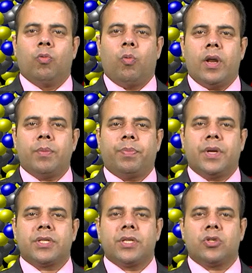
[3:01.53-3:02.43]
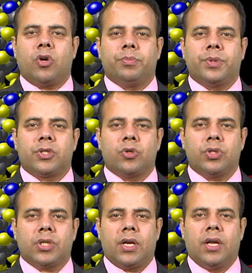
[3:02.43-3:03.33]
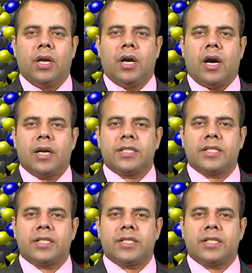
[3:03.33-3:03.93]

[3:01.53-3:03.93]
1% of the total are